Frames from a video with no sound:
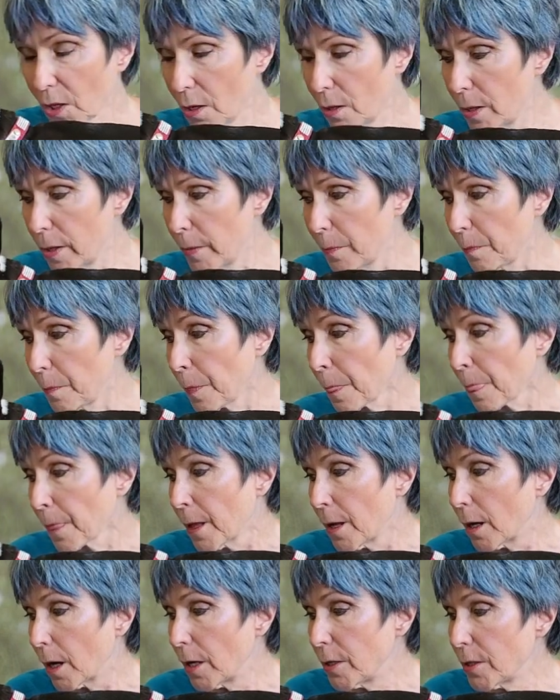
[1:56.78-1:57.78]
Um,
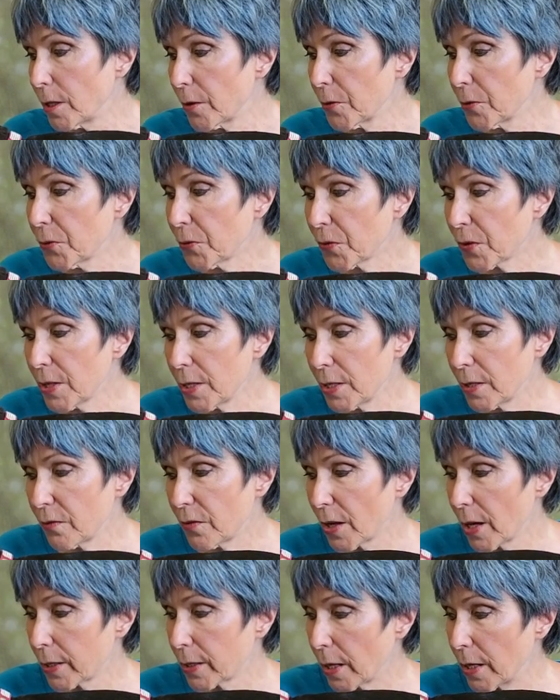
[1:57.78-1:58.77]
another thing
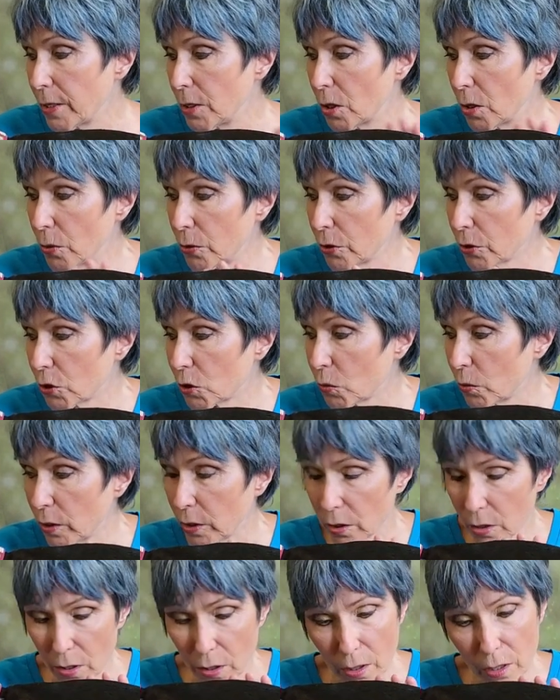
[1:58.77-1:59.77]
that I noticed with
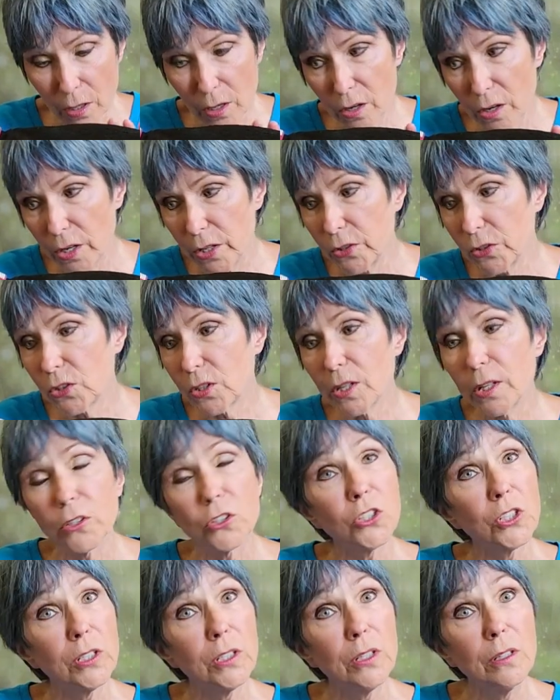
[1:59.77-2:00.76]
her is that
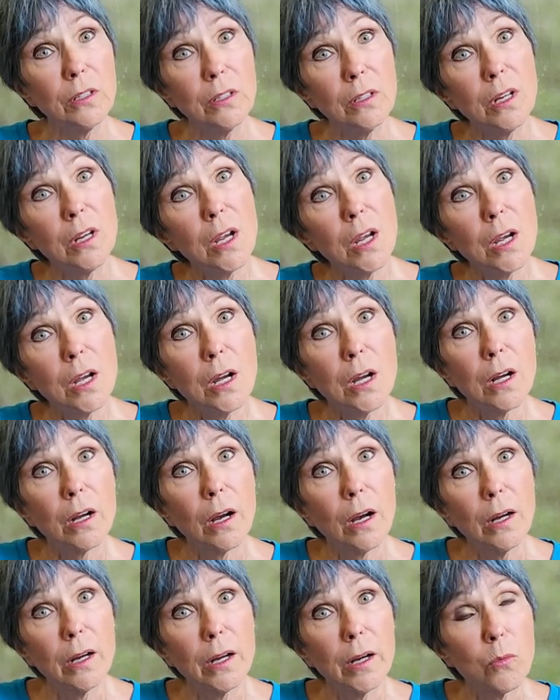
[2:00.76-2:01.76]
she
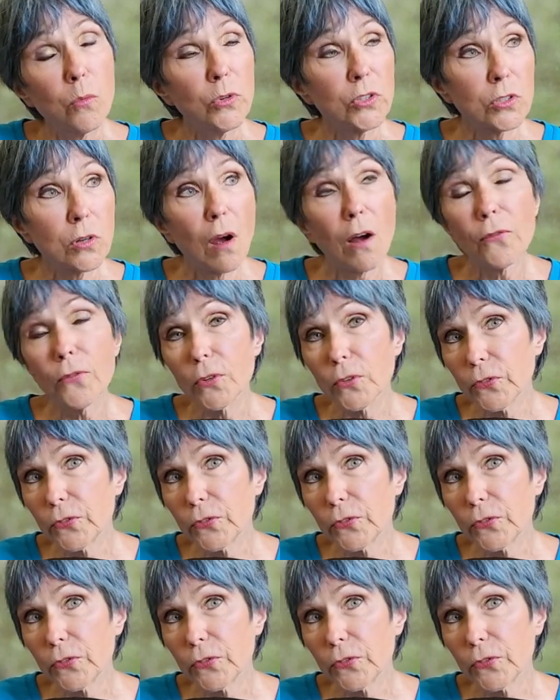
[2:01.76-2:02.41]
uh, was off her